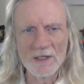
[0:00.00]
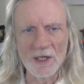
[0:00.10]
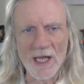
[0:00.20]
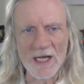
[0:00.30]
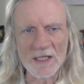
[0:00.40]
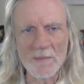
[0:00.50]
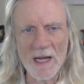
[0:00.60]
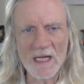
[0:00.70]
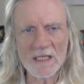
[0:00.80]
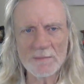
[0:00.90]
to get as
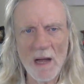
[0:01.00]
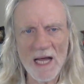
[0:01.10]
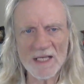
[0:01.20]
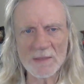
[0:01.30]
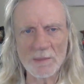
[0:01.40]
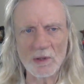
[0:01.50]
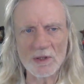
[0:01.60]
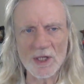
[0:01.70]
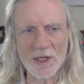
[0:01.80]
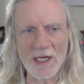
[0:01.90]
many as possible
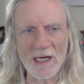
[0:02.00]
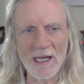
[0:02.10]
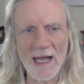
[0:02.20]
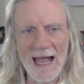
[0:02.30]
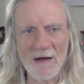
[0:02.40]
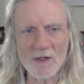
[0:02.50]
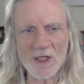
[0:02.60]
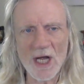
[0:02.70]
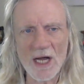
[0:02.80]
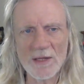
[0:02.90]
to think
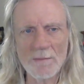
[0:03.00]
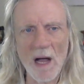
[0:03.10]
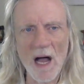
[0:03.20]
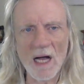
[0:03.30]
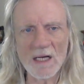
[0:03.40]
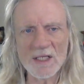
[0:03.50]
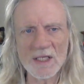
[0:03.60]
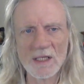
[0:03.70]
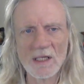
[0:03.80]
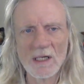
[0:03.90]
outside the
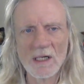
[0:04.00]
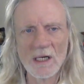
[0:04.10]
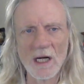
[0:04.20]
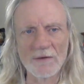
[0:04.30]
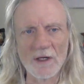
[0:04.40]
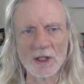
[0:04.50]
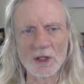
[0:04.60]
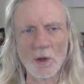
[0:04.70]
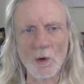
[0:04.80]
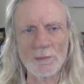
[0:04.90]
box of
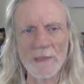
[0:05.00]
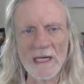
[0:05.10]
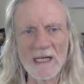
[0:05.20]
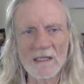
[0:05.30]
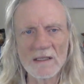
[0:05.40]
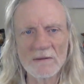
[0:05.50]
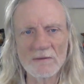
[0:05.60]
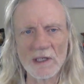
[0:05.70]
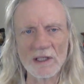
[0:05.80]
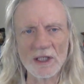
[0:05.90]
controlled media,
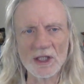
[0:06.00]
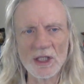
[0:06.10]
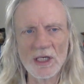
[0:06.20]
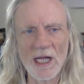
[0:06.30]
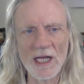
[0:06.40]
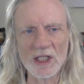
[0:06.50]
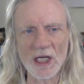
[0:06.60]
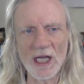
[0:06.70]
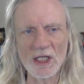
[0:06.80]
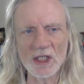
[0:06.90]
religion,
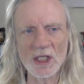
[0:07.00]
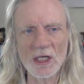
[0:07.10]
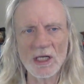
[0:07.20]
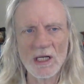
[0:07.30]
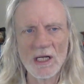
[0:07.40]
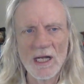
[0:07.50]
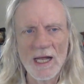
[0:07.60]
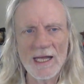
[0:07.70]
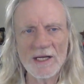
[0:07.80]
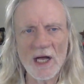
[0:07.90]
education,
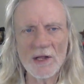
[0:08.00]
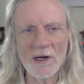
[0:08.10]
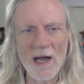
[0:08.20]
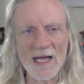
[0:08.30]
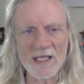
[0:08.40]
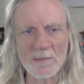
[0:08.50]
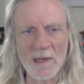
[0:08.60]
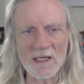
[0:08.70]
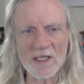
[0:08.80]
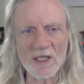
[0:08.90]
and other
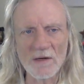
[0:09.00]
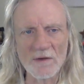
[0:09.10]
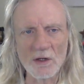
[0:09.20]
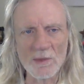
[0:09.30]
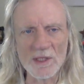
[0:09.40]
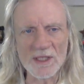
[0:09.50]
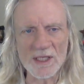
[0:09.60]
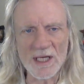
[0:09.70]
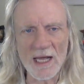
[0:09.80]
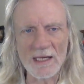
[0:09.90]
aspects of human
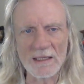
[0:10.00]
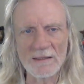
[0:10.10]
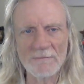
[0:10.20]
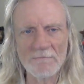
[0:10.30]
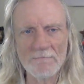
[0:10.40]
society.